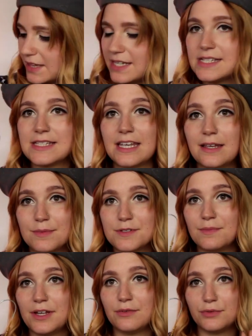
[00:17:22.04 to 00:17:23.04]
This
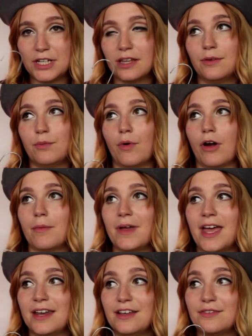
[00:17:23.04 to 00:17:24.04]
keeps me really warm,
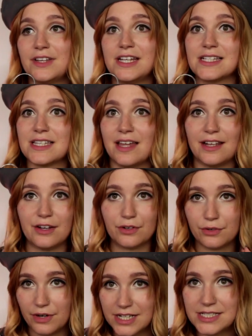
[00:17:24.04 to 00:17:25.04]
and if it is like
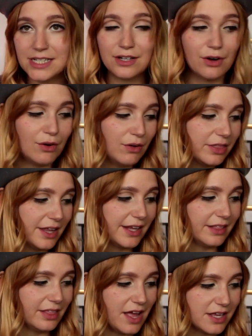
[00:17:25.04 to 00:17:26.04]
crazy cold,
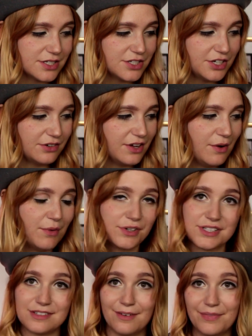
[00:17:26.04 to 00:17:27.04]
like last year there
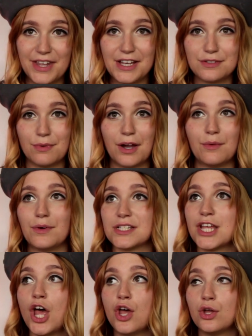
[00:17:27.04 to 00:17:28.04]
were some days where it
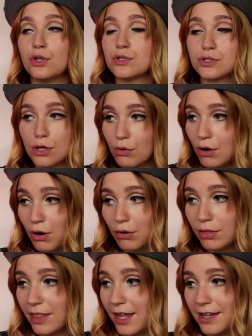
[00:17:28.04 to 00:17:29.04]
was so
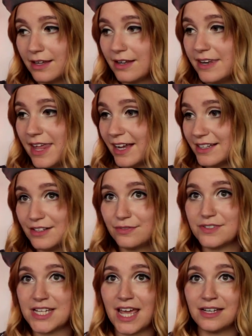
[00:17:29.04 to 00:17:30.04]
cold, like
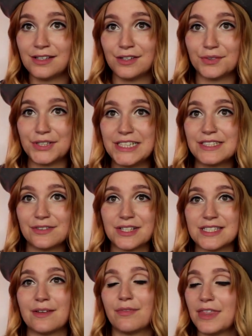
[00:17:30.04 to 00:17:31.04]
negative 10 degrees
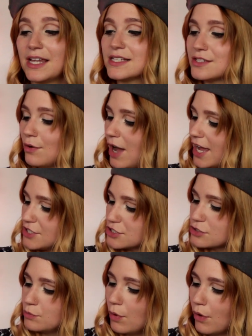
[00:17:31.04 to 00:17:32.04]
or something, so I
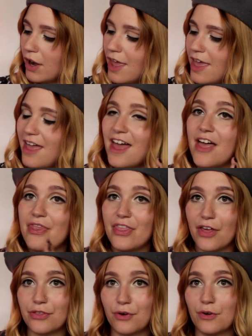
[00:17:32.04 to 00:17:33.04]
just wore
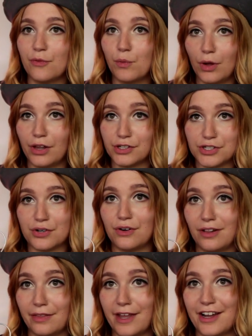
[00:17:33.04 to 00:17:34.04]
another woolen
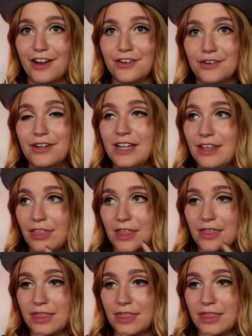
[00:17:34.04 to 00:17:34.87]
turtleneck underneath